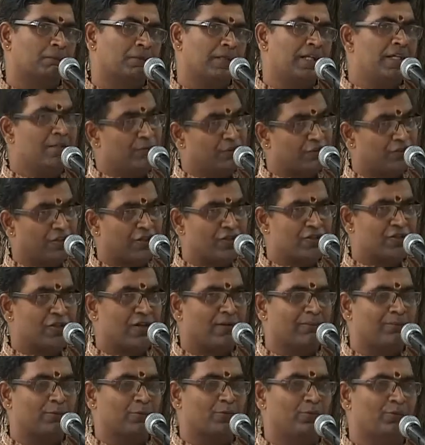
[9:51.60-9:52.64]
In Misra
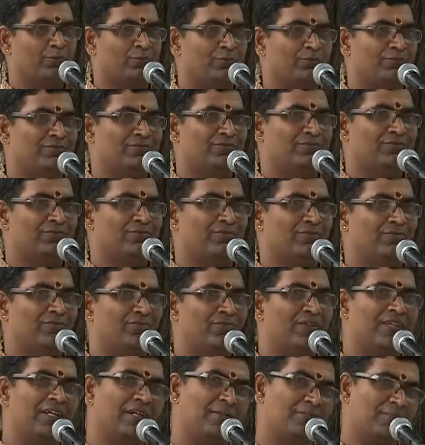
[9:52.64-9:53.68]
Chapu,
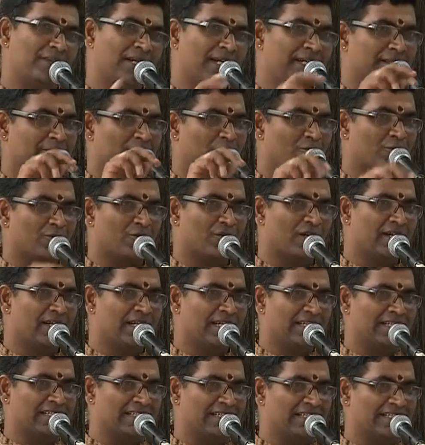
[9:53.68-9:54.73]
we can play the mohara
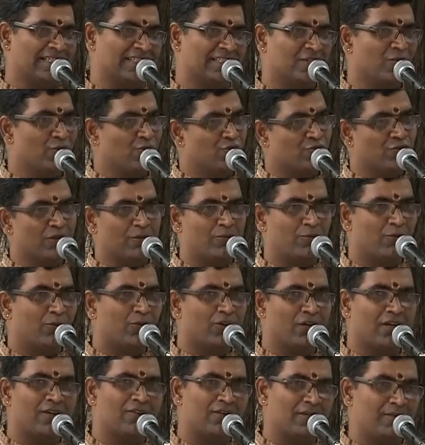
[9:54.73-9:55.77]
like this. Usual
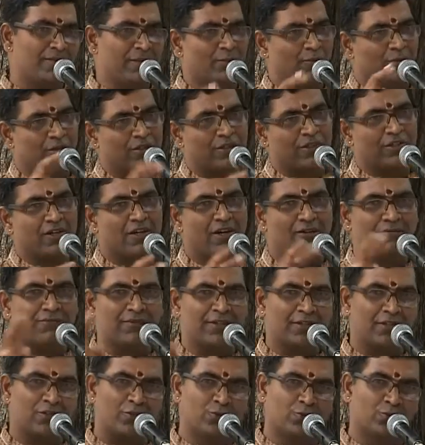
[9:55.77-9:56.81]
mohara will be 1.5
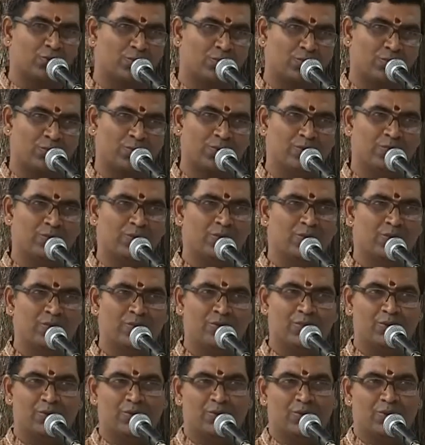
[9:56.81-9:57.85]
and 2.
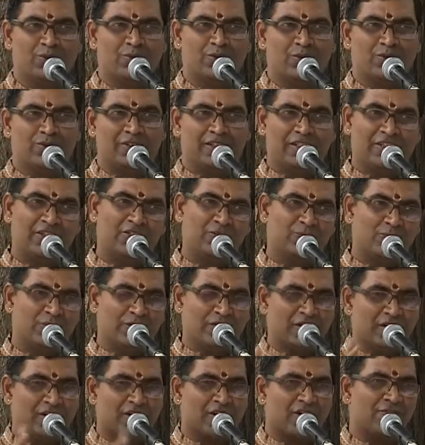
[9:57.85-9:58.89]
That is
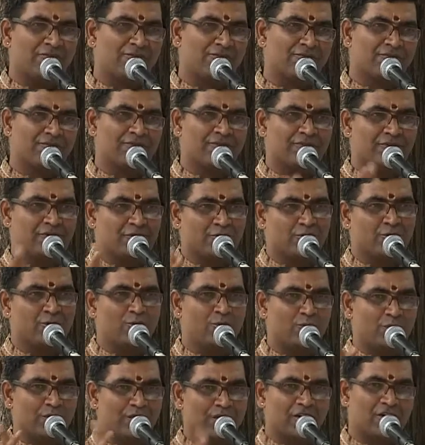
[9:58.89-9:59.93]
1.5
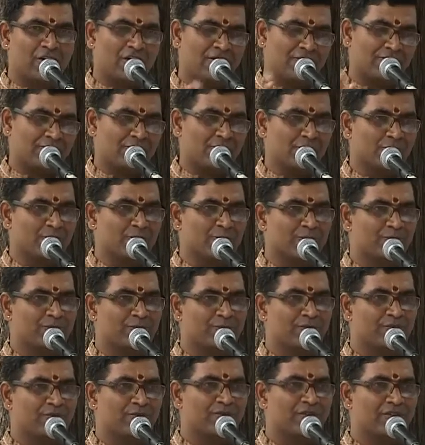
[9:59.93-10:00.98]
2, 1.5, 2.
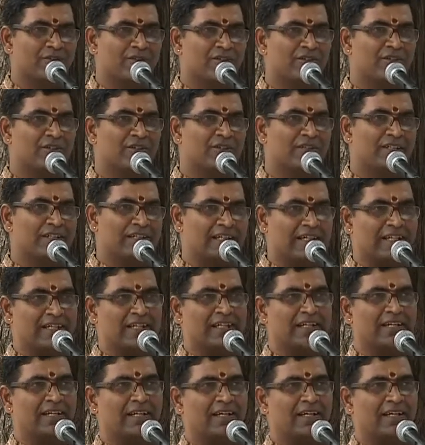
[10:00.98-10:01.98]
Here,